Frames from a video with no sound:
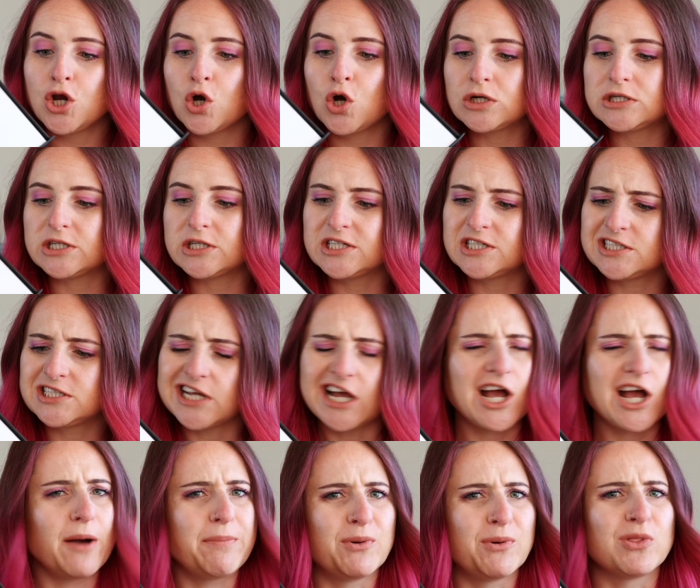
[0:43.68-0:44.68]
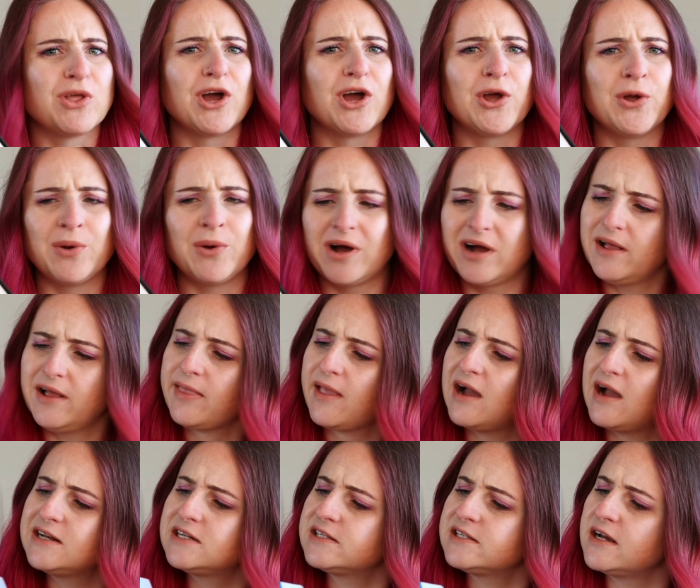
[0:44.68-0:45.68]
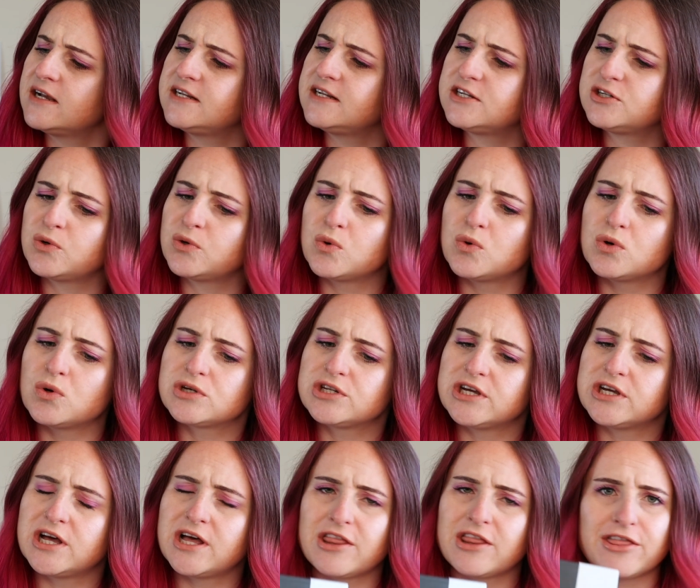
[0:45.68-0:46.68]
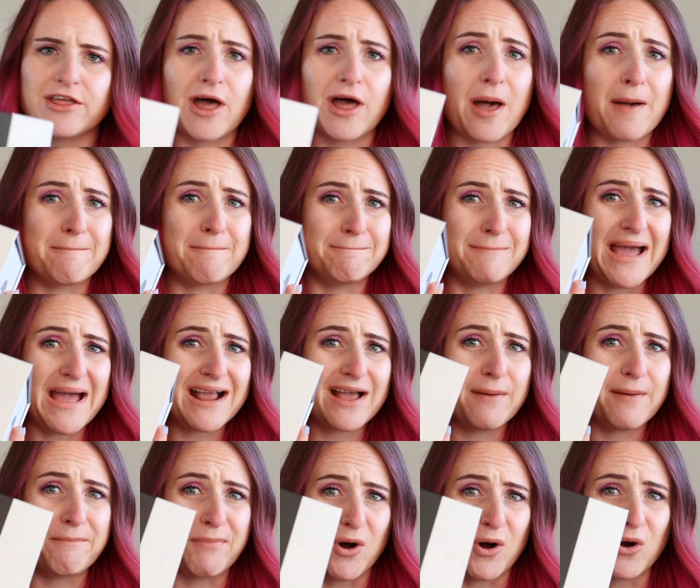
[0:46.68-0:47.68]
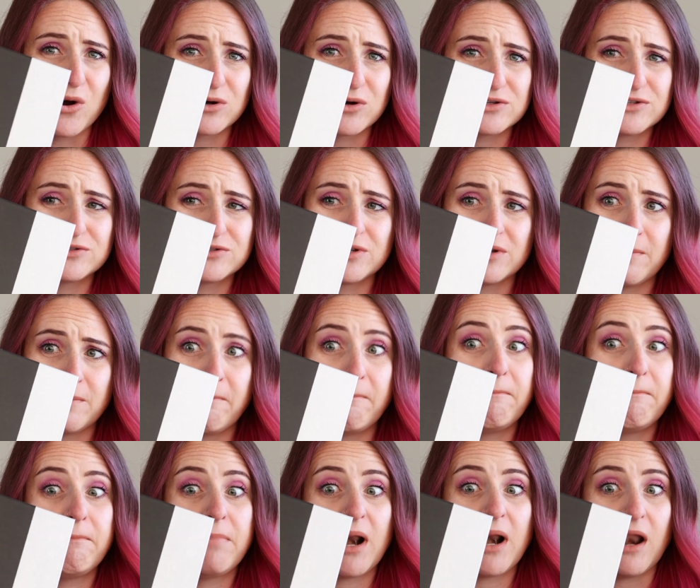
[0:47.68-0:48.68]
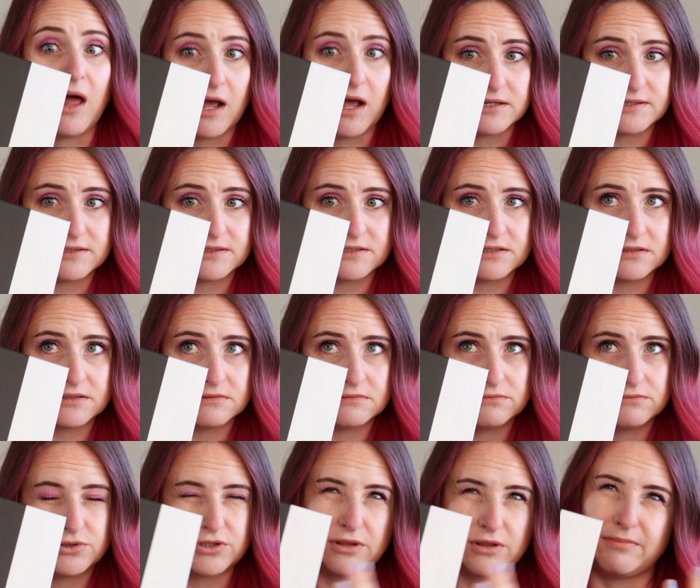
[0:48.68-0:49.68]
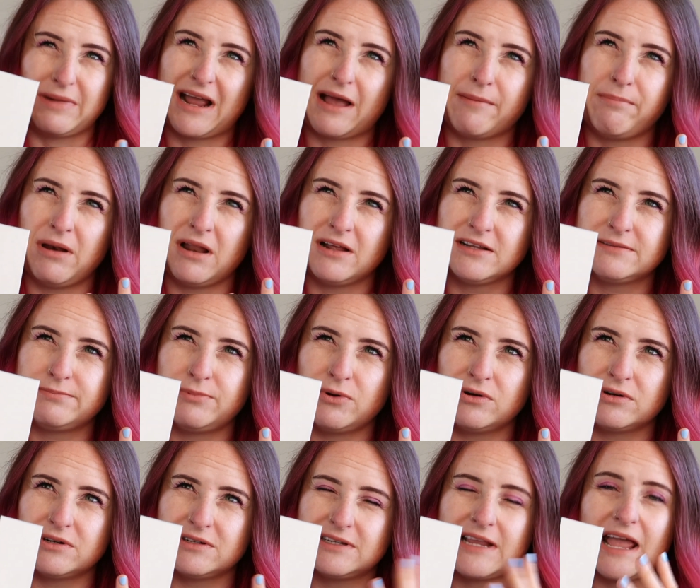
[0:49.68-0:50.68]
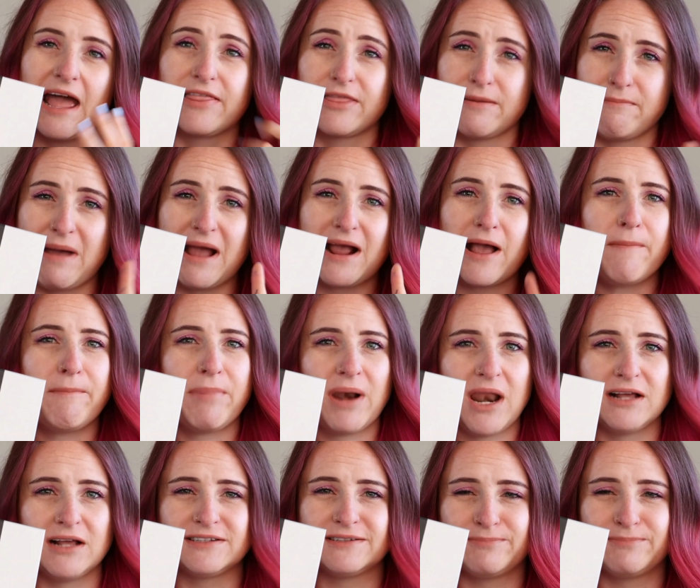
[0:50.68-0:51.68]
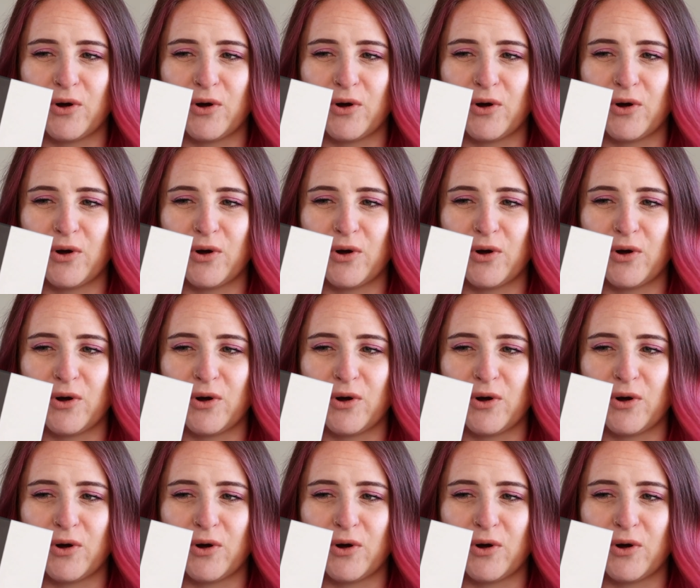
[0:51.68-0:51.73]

Not just a couple though. I decided to order the Mega Box Plus. So the Mega Plus box? Yeah, the Mega Plus